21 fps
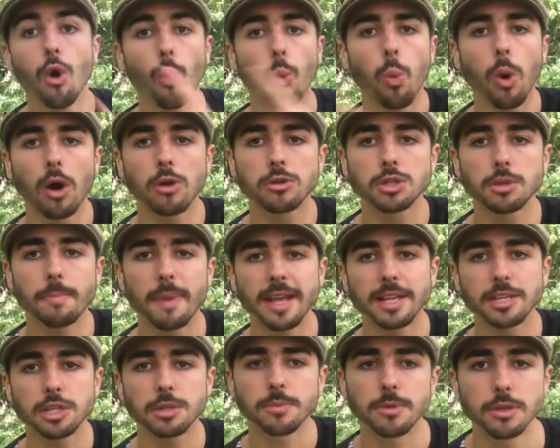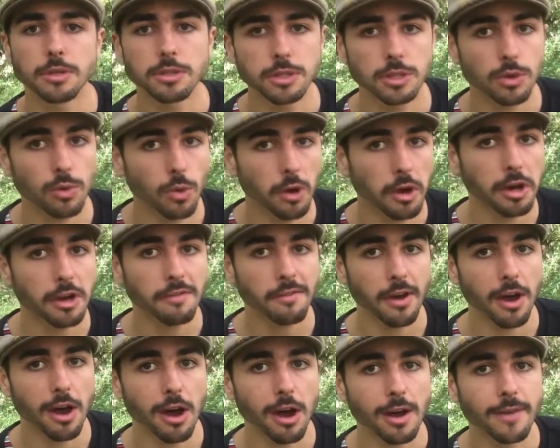Walter Benjamin's work of
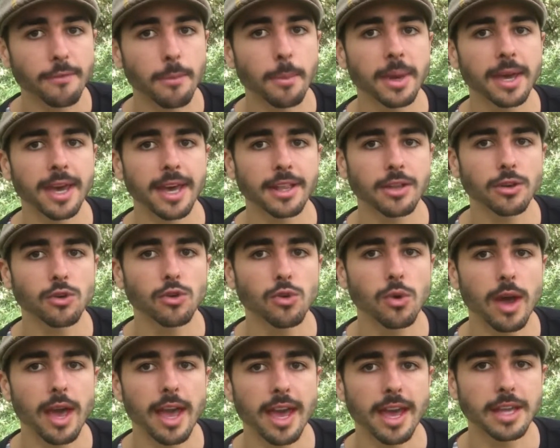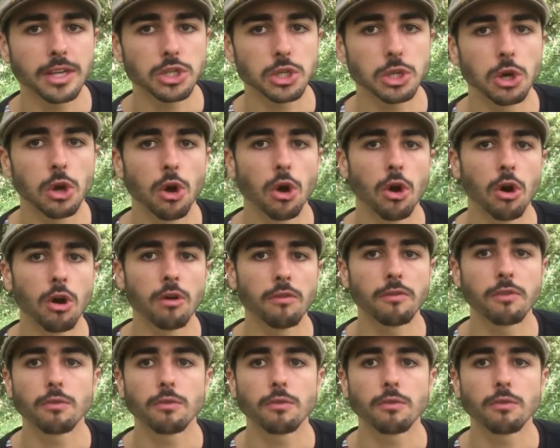art in the mechanical age of